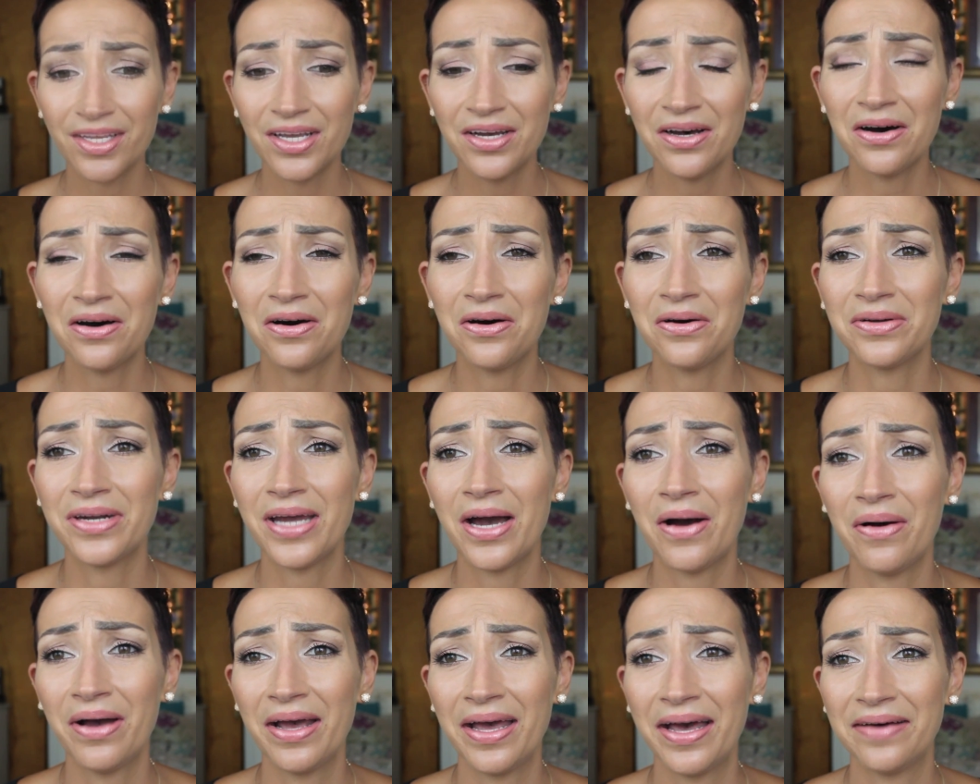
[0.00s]
Oh,
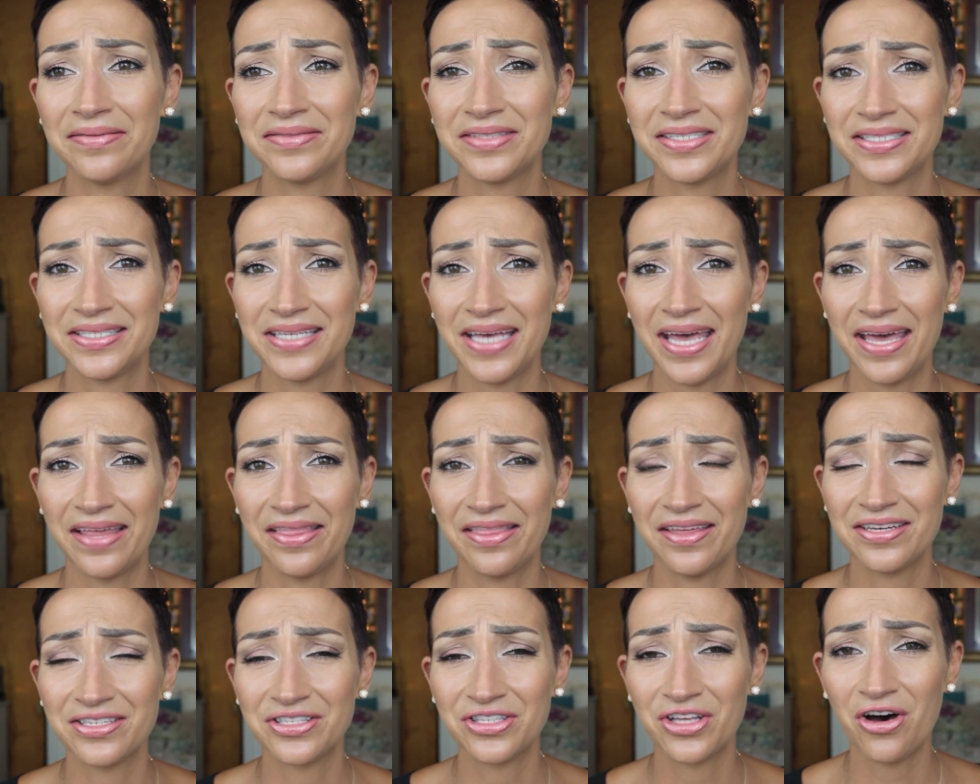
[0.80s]
now I have to
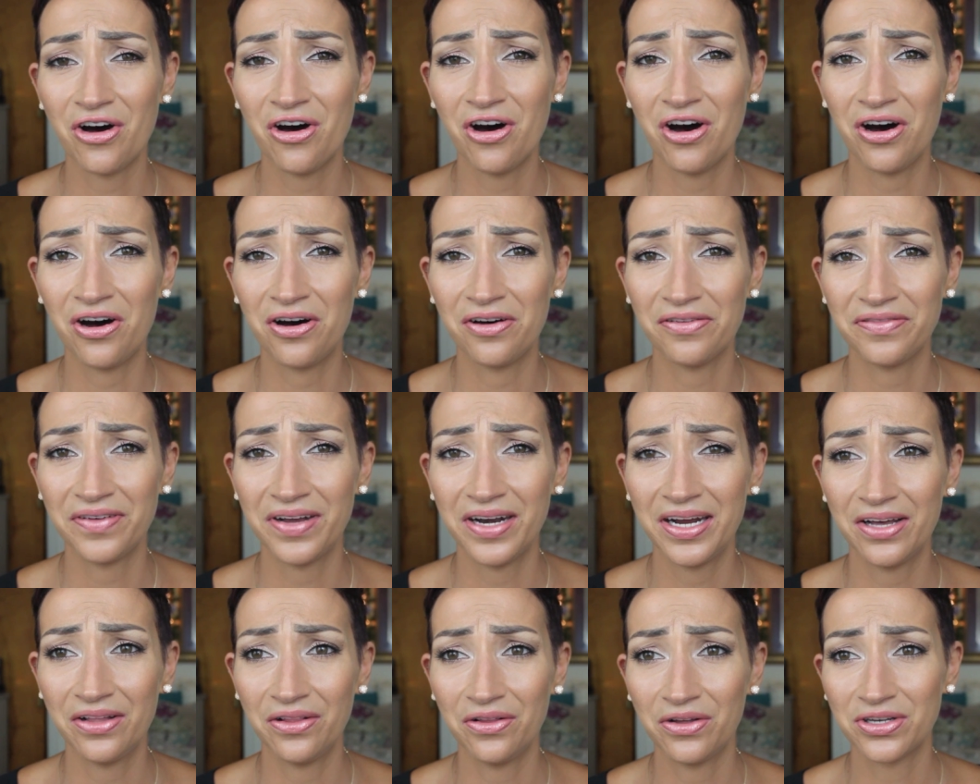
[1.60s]
take this off,
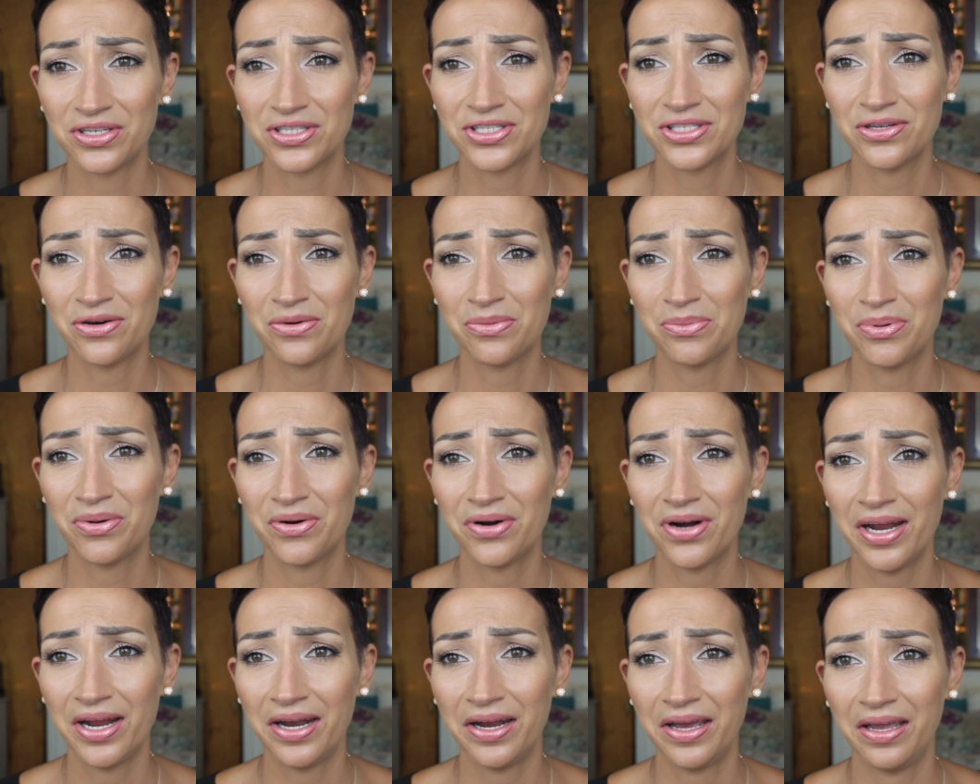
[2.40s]
and it looks so
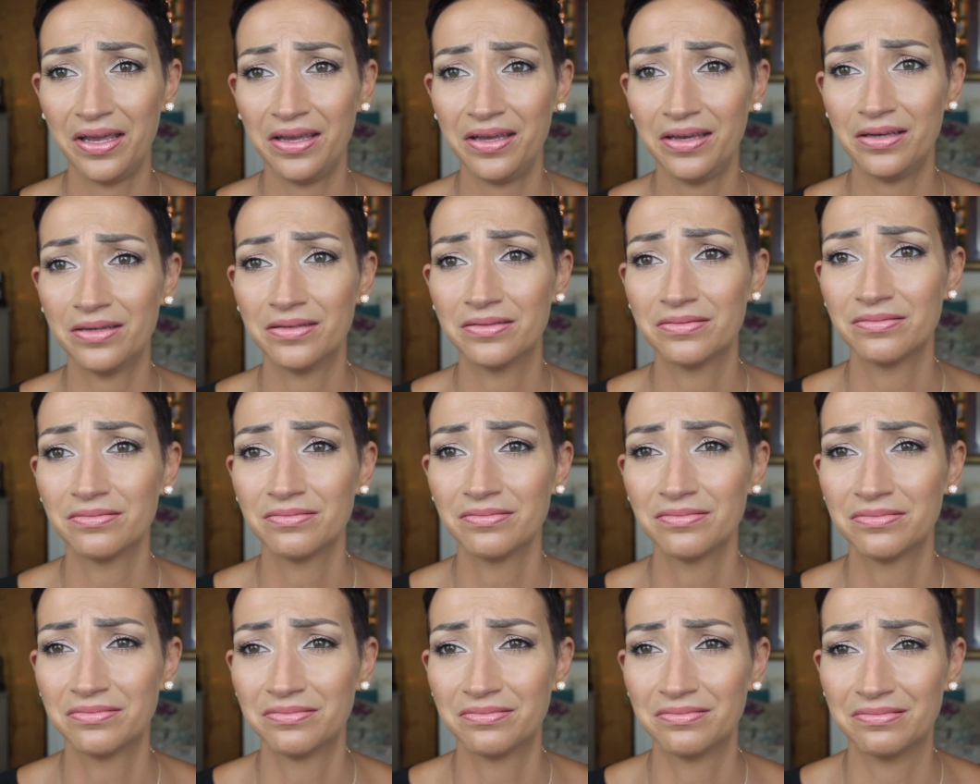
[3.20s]
pretty.
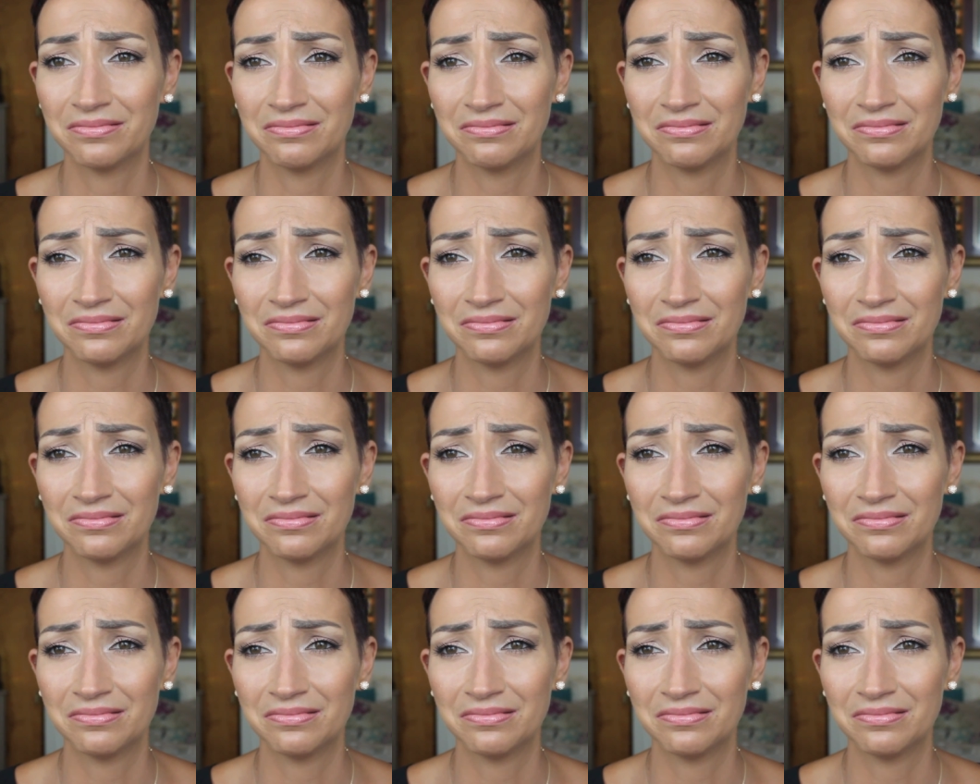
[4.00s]
Okay,